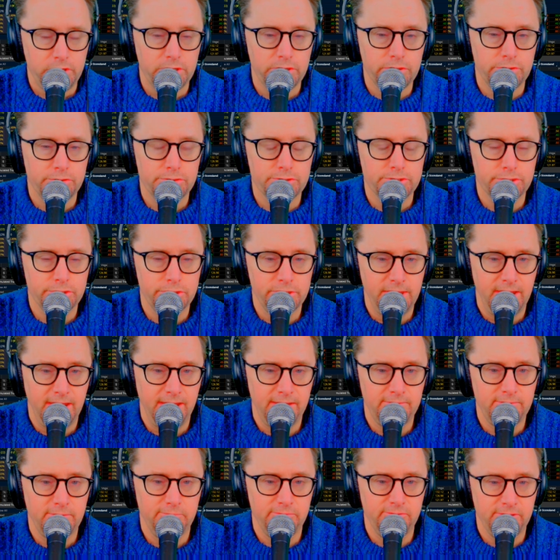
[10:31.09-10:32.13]
you should
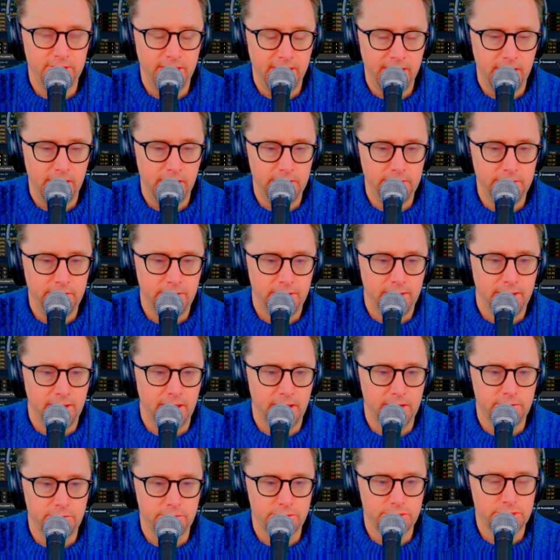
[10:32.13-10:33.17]
have a plan,
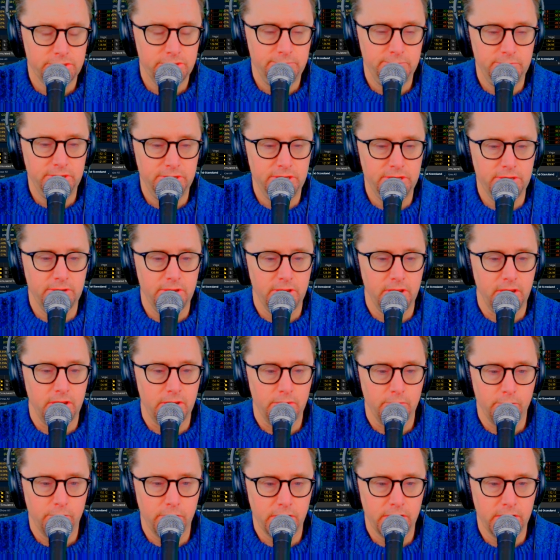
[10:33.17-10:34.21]
and you should be
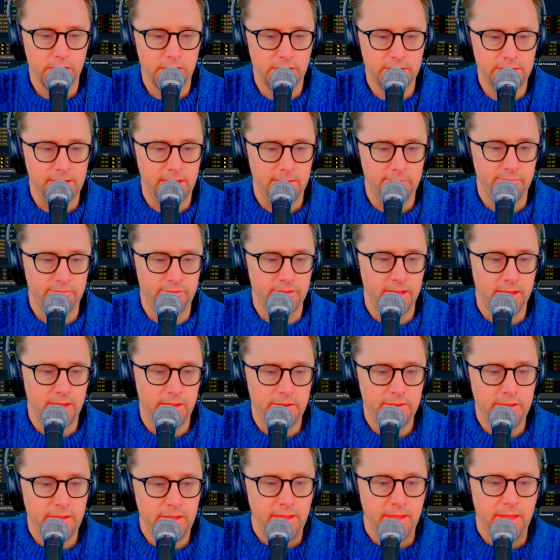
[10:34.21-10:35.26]
working on that
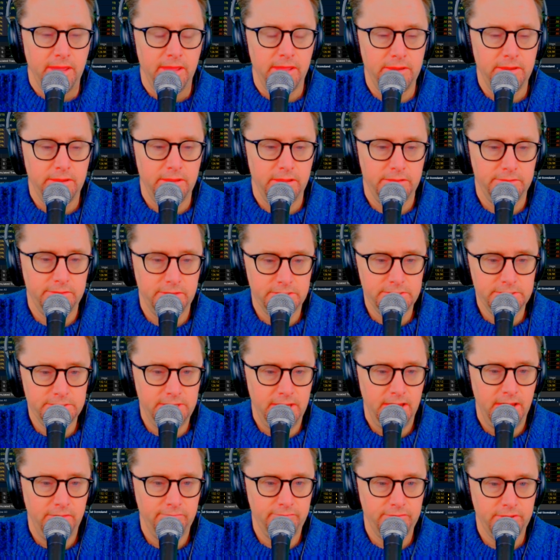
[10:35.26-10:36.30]
plan. And it doesn't
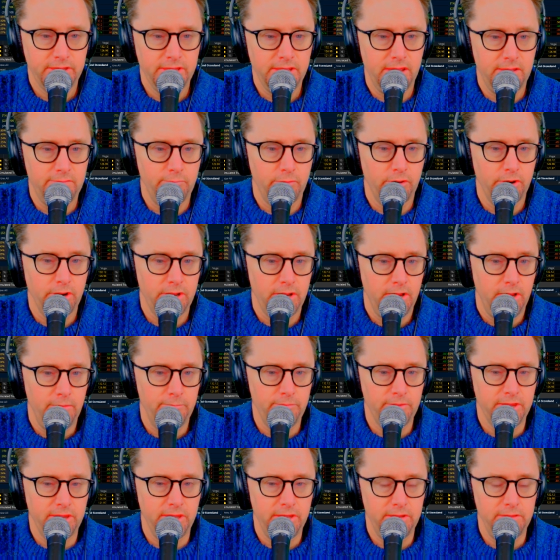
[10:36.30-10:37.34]
have to get more
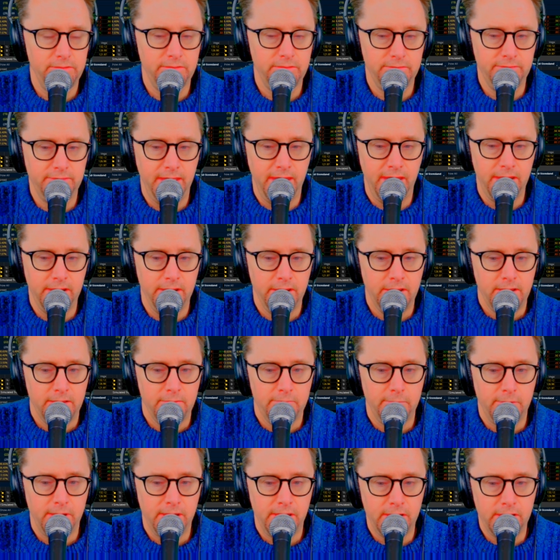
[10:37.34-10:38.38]
complicated than that.
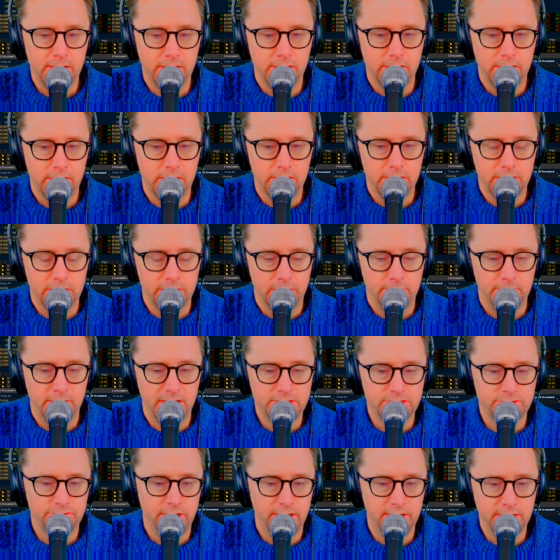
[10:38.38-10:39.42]
My
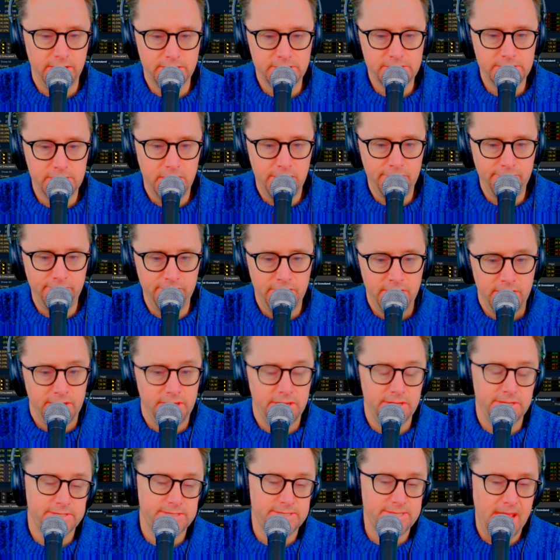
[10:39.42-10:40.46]
trading stuff
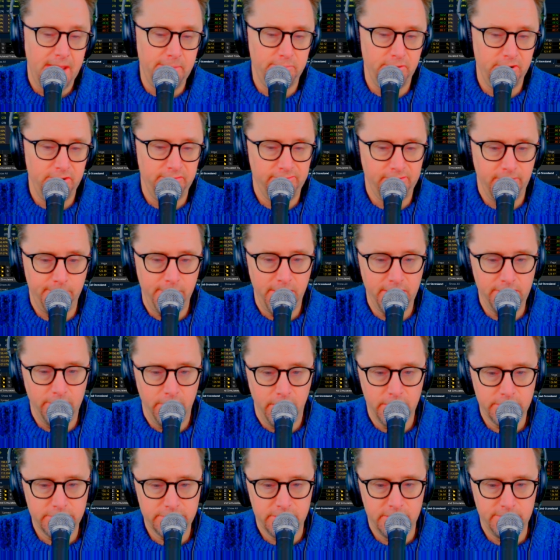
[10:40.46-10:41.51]
is separate from my
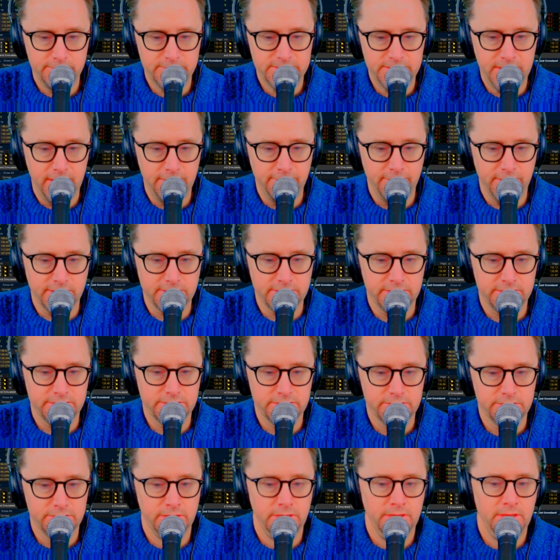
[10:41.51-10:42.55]
long-term savings.
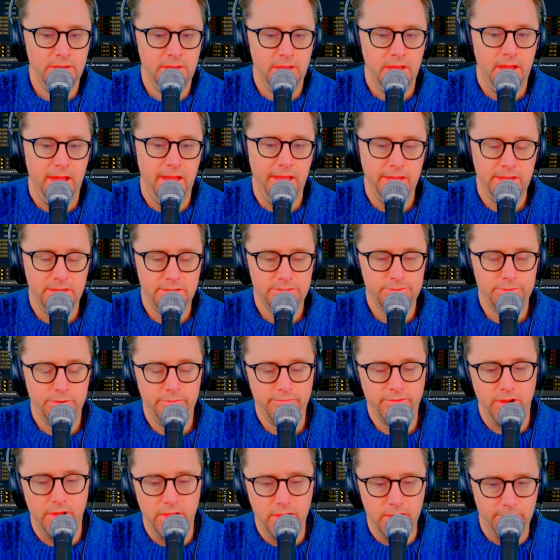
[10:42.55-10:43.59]
I sort
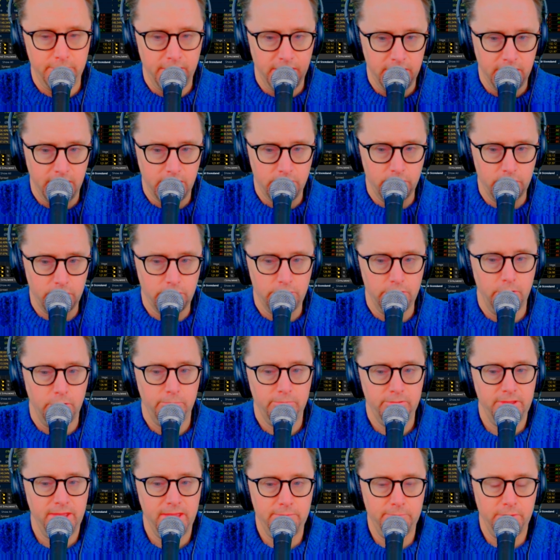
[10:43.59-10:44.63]
of call it my quote unquote
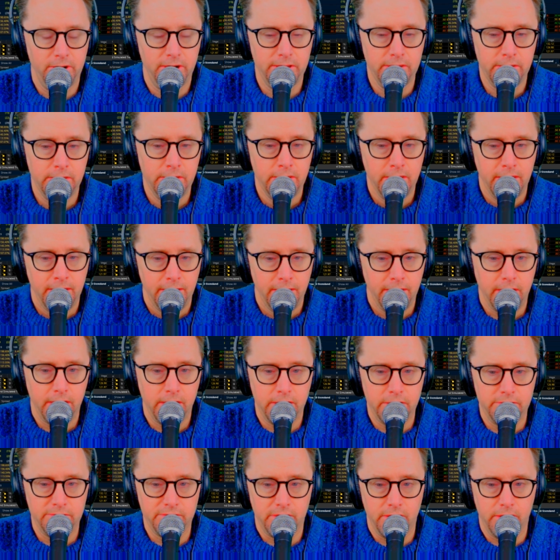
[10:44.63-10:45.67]
play money.
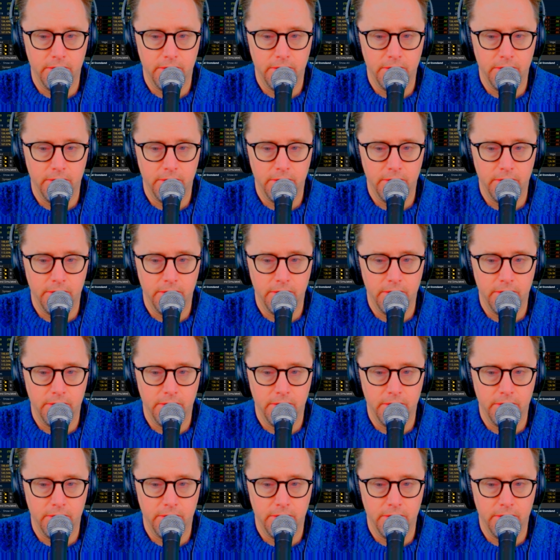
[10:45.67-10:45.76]
And